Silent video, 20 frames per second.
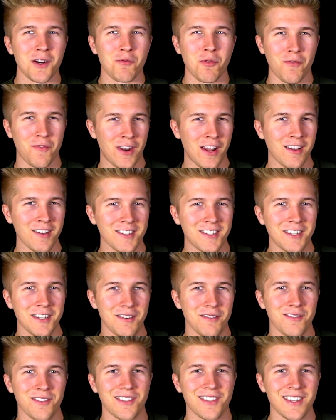were vanilla
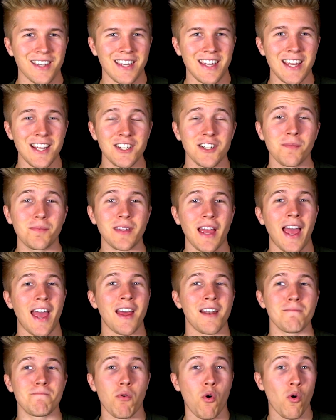civs, Egypt
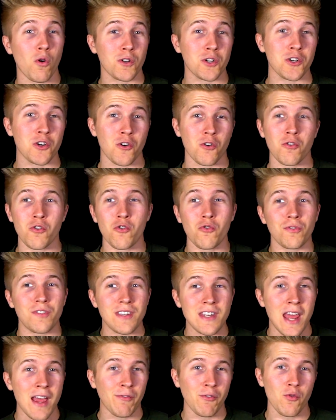and Portugal,
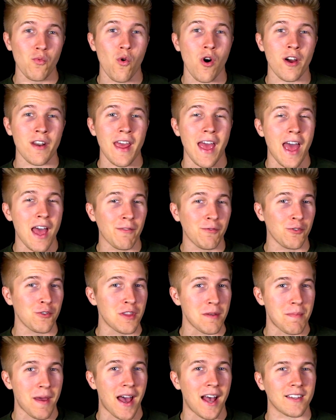who's never won ever in
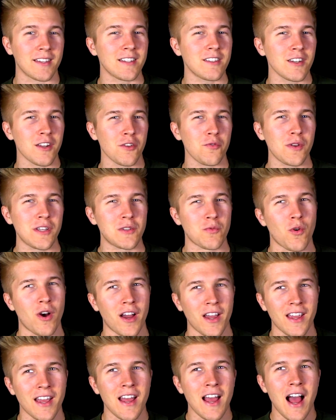the past. That's another reason
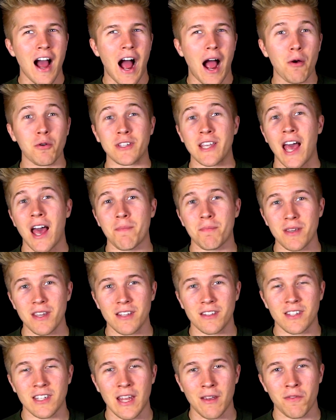why I was
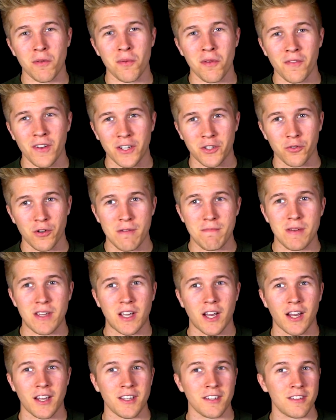happy to give them the victory,
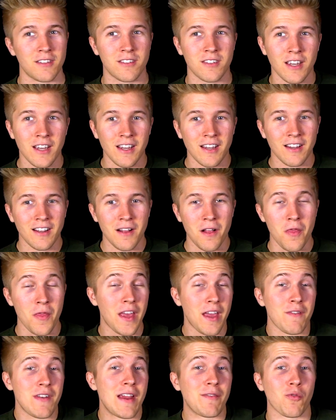because
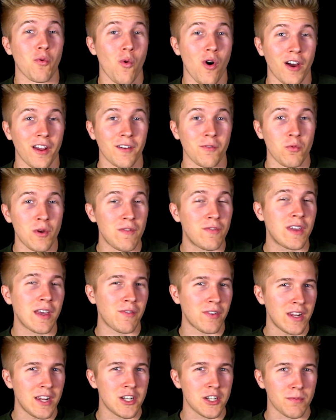they have never won. We've
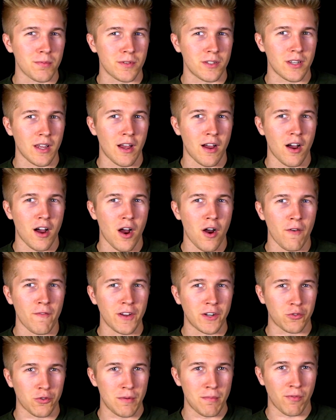given Egypt uh, a
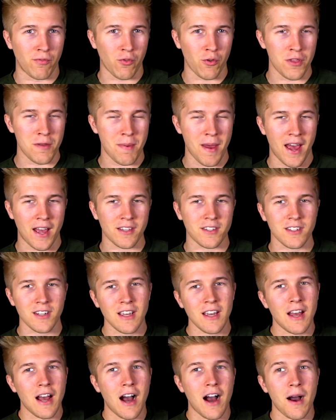victory before in the past,
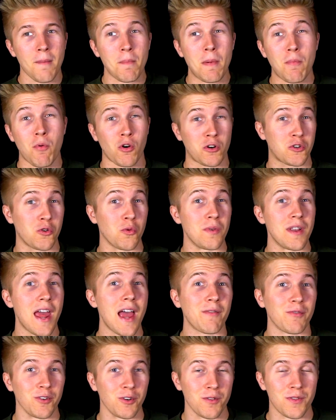um, but Portugal
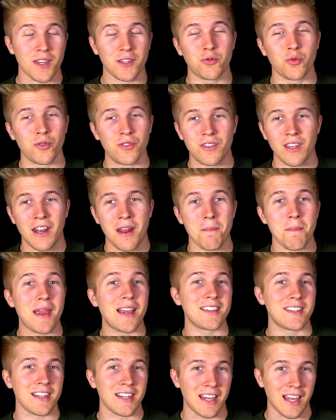never. This was an
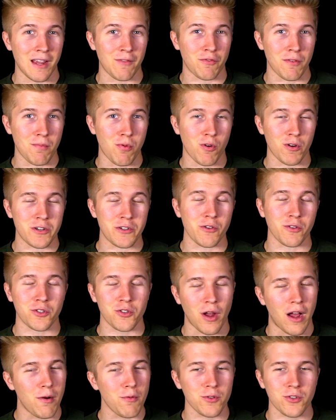amazing game from Portugal,
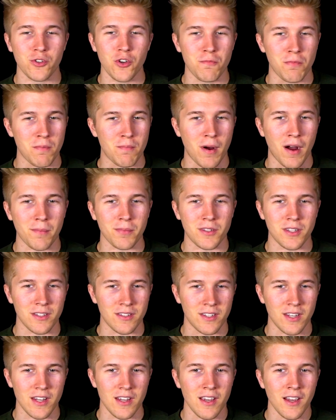so I was super pumped to
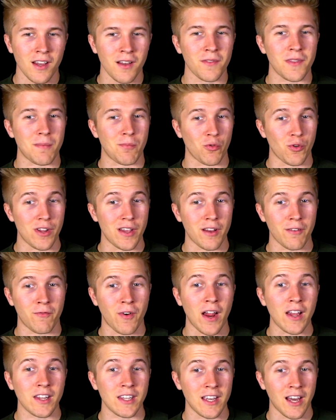see that Maria
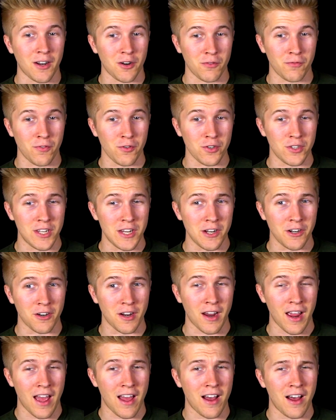finally got her first
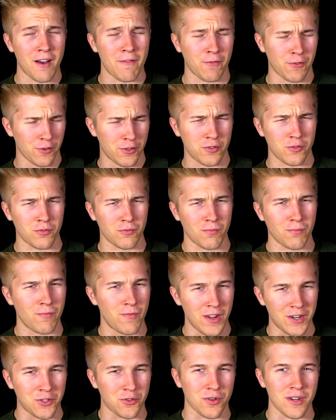year, uh, first
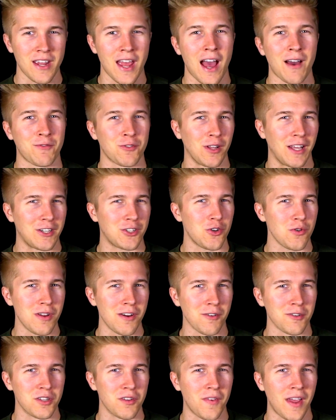victory after like two
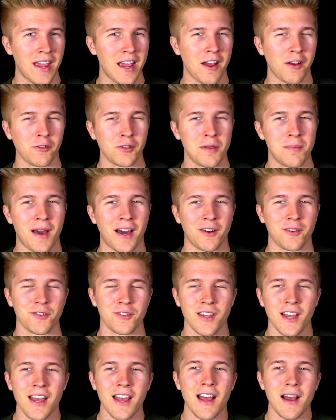years of AI-only
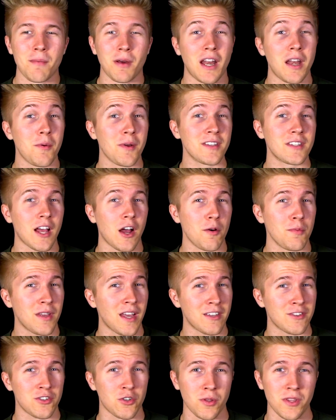battles. But anyways, I hope you
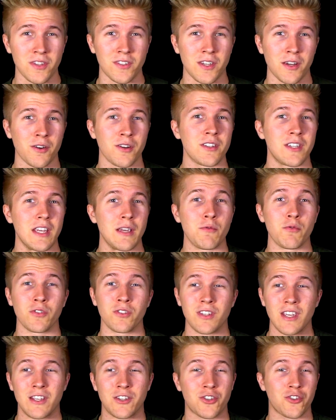guys enjoyed the series. It
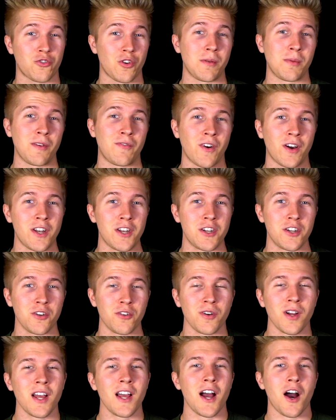was extremely fun to
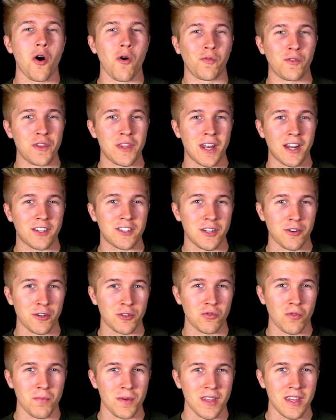do. Hopefully the next
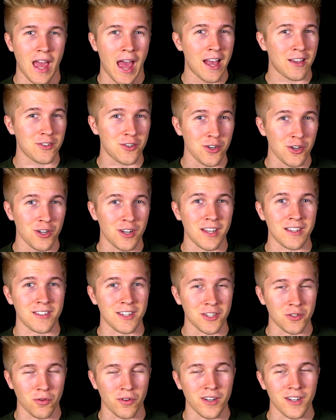series will be as good as
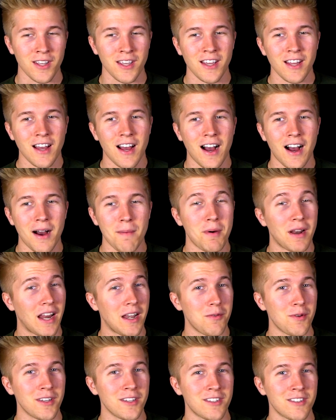this one. Uh, but
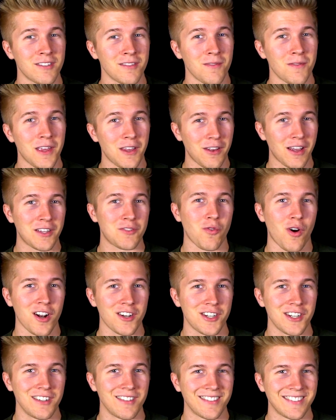anyways, thank you guys for
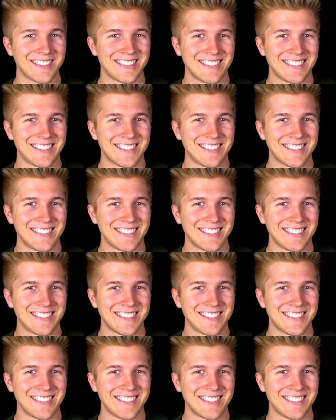watching,